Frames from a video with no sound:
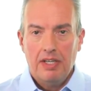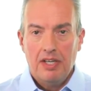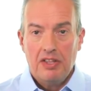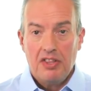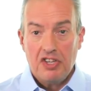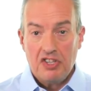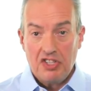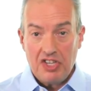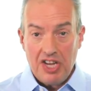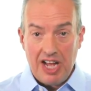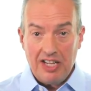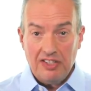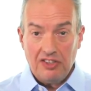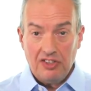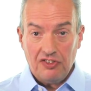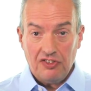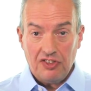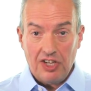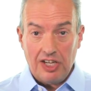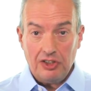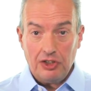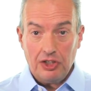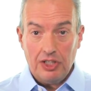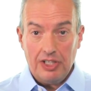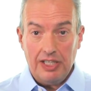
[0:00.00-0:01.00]
The standards
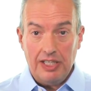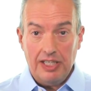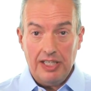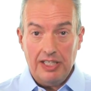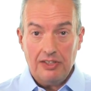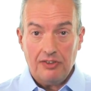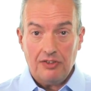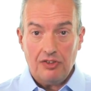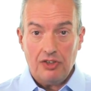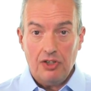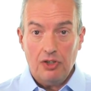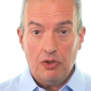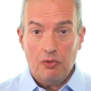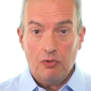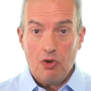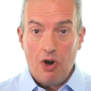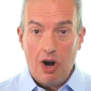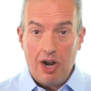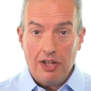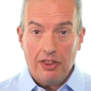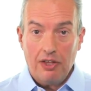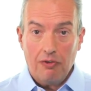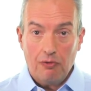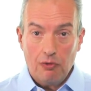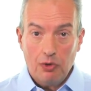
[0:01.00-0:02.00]
engineers who
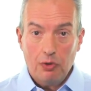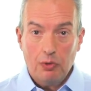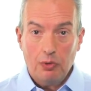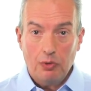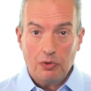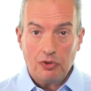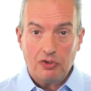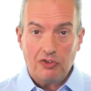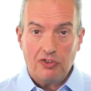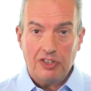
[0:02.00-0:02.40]
write the rules